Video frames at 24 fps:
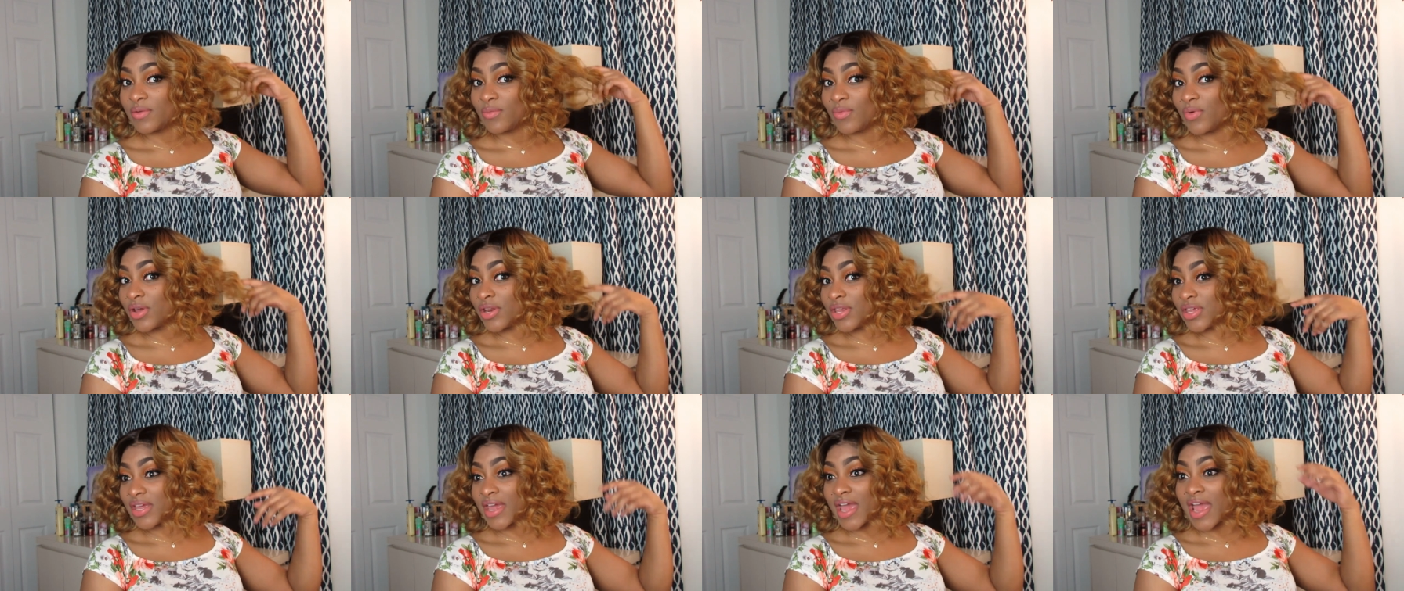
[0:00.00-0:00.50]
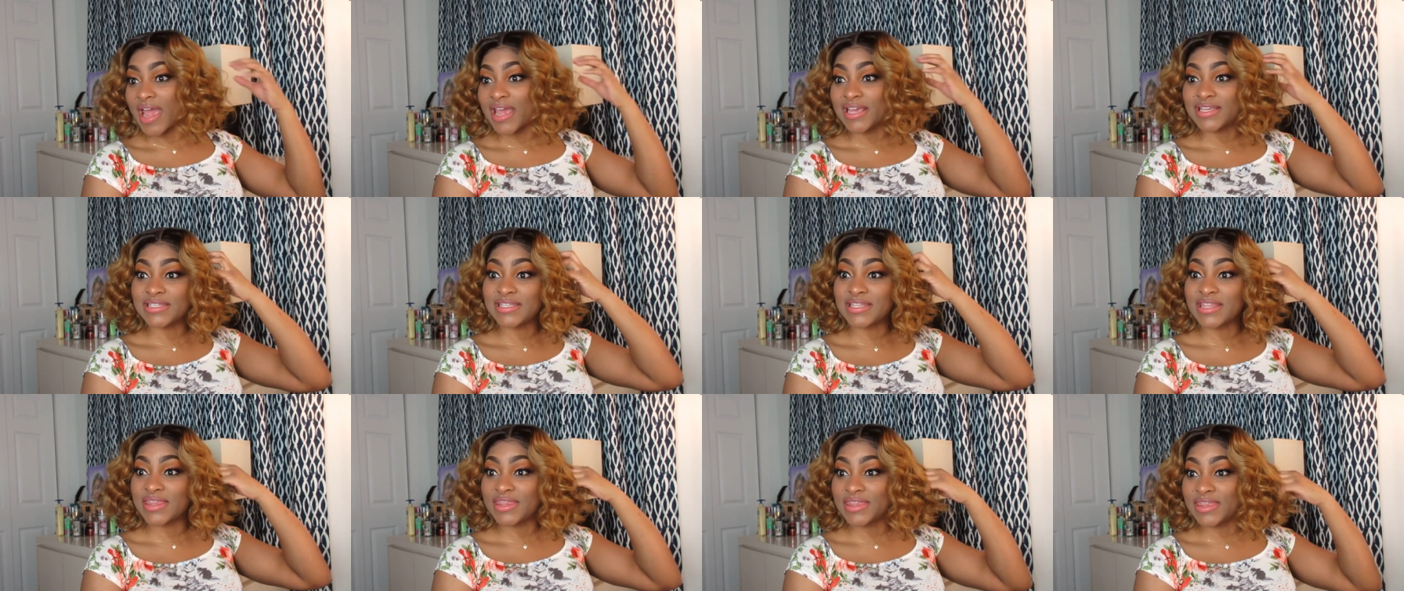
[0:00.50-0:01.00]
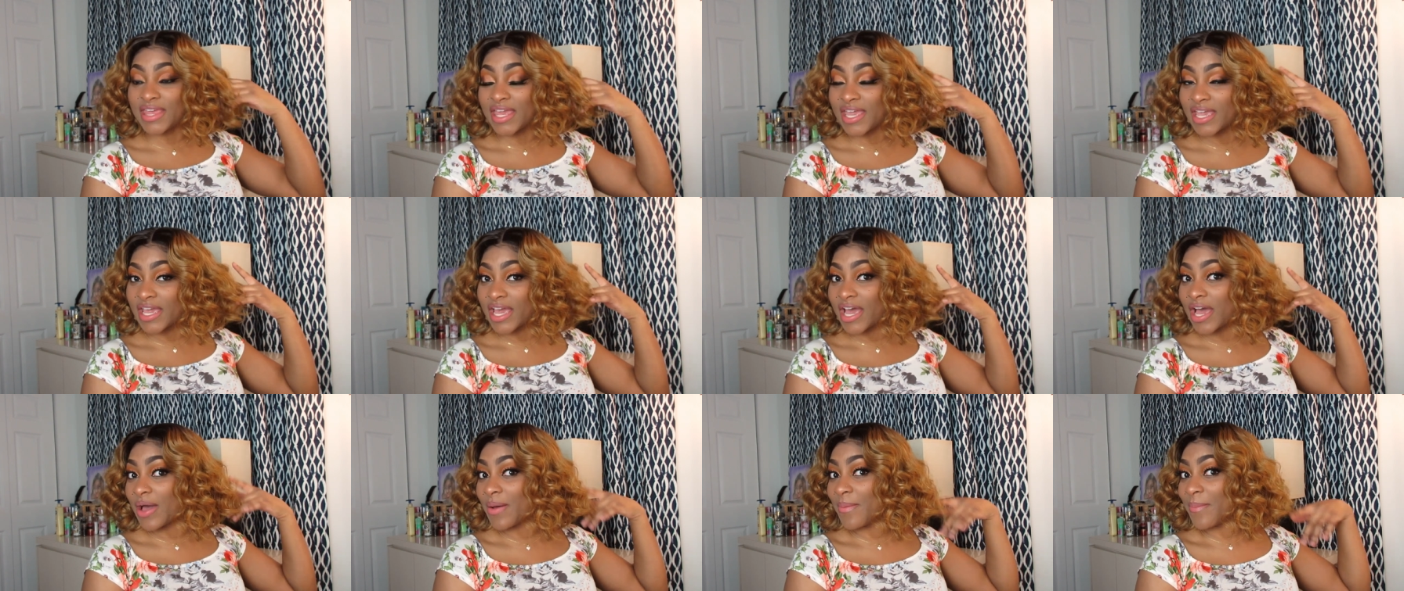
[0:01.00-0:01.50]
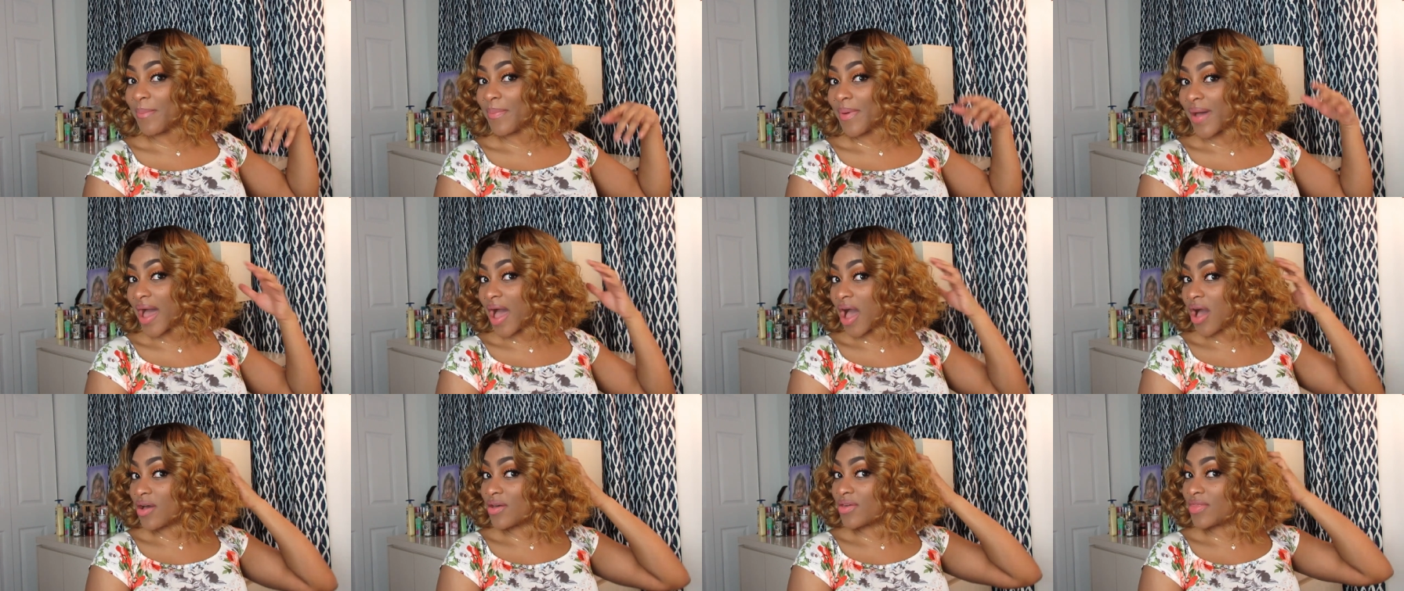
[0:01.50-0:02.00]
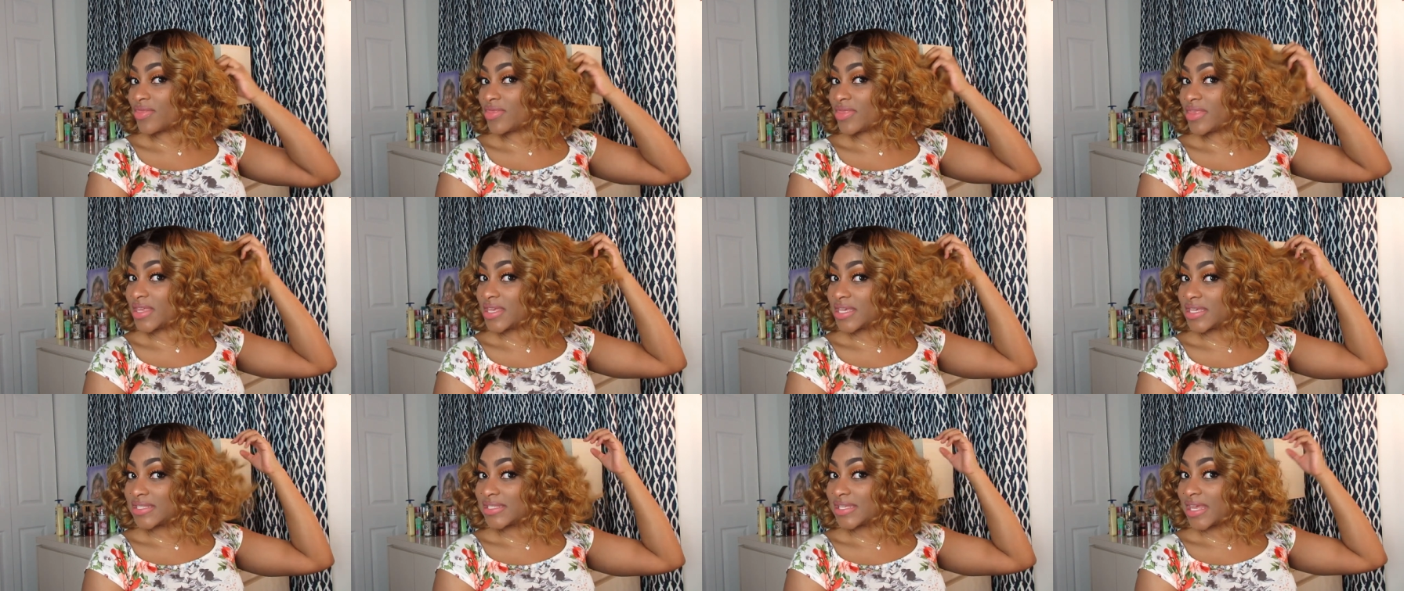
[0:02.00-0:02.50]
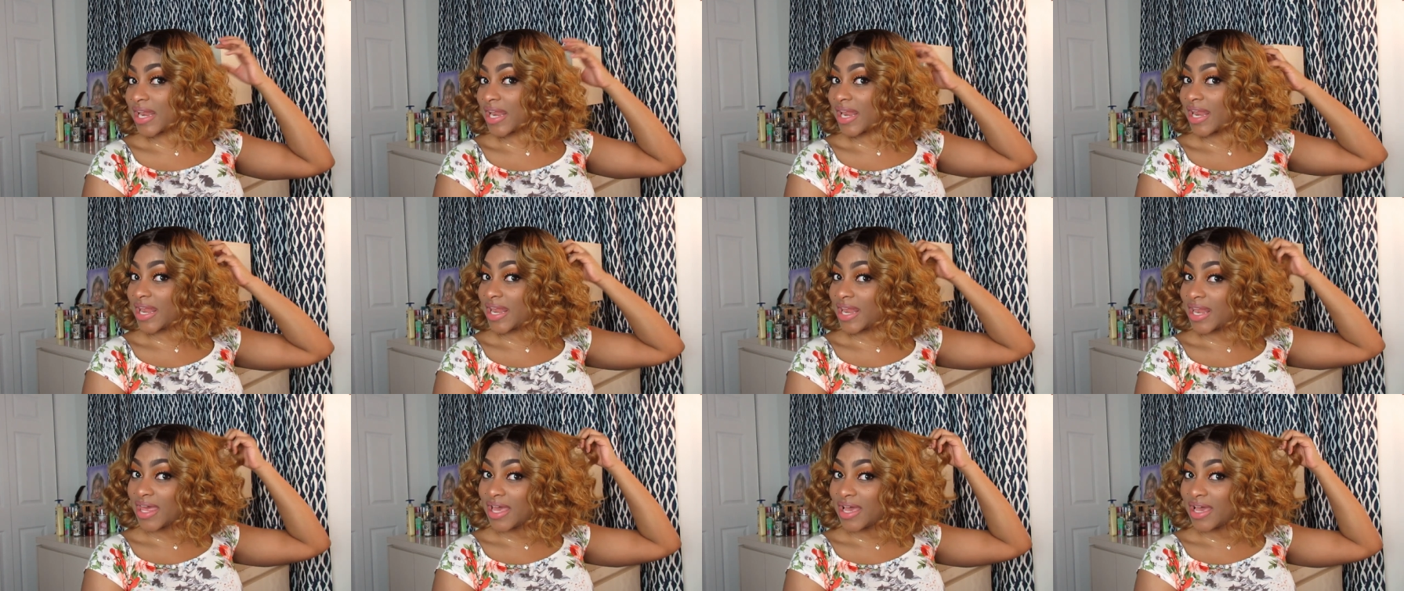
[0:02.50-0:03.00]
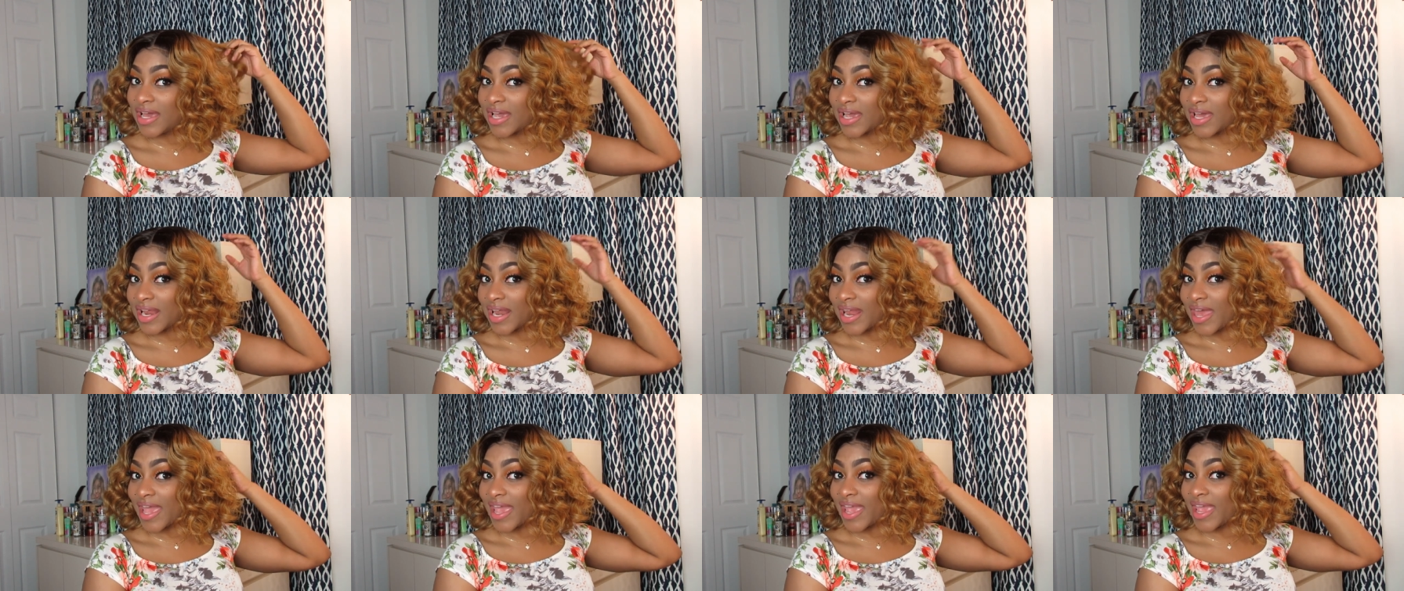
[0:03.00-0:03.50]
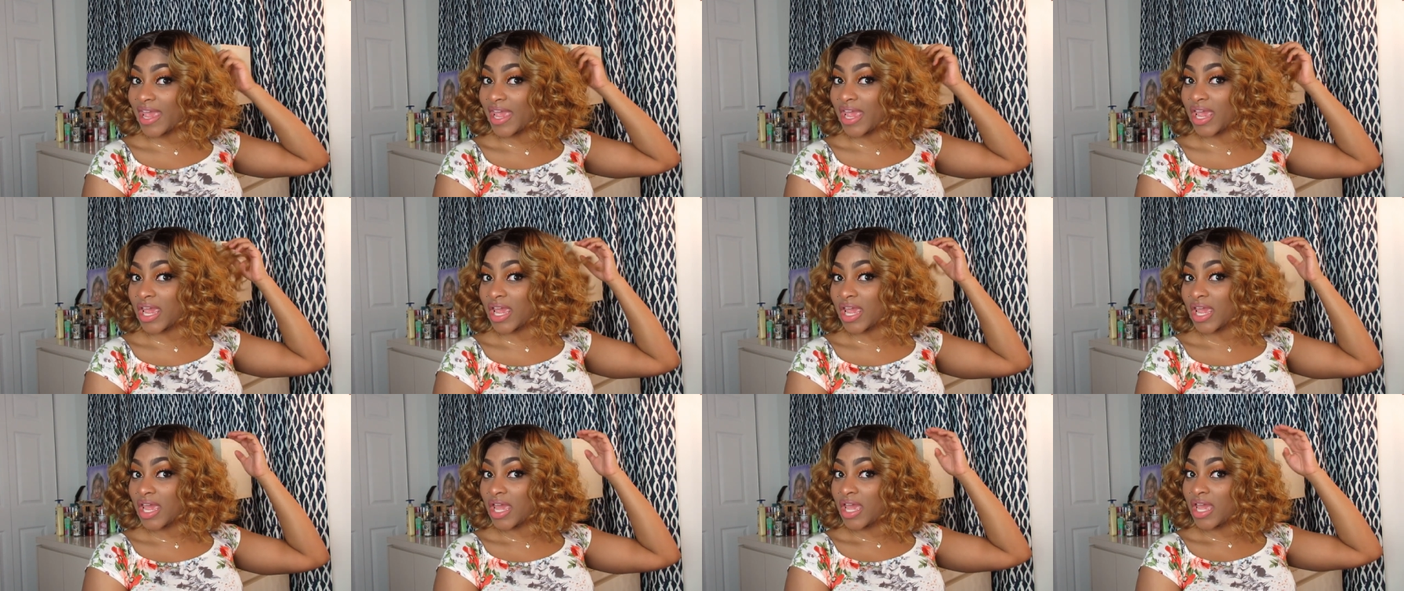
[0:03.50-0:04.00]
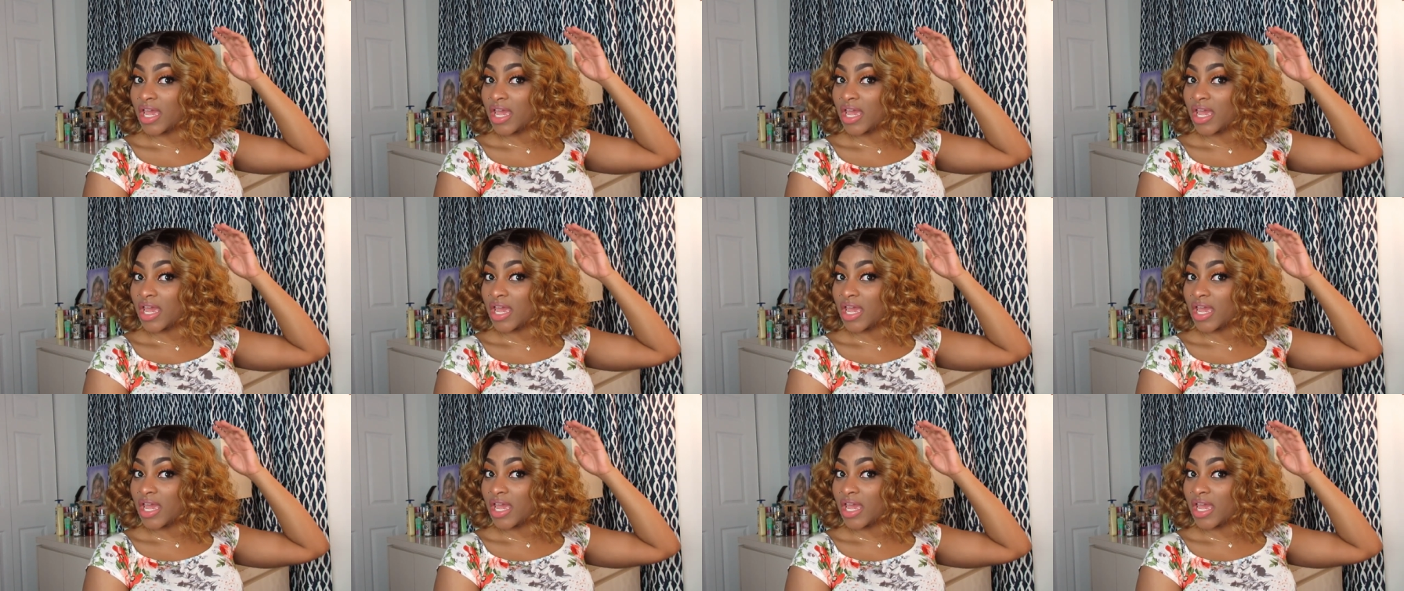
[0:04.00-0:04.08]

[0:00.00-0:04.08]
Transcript: what do you guys think about this look like